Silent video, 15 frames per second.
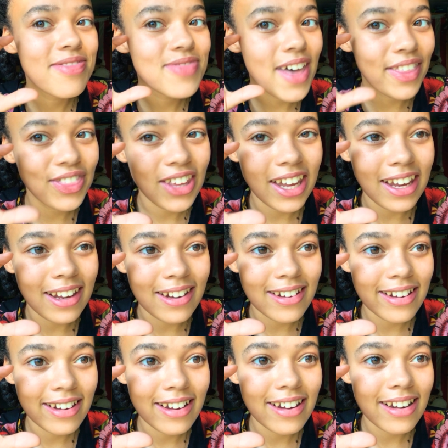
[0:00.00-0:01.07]
that they
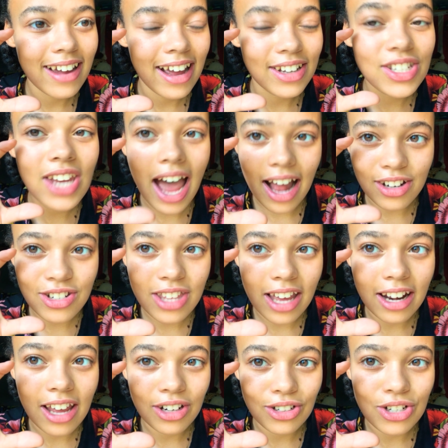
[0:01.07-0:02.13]
attach
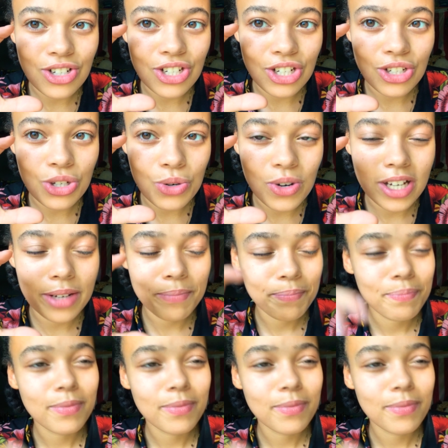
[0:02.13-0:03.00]
that energy to it.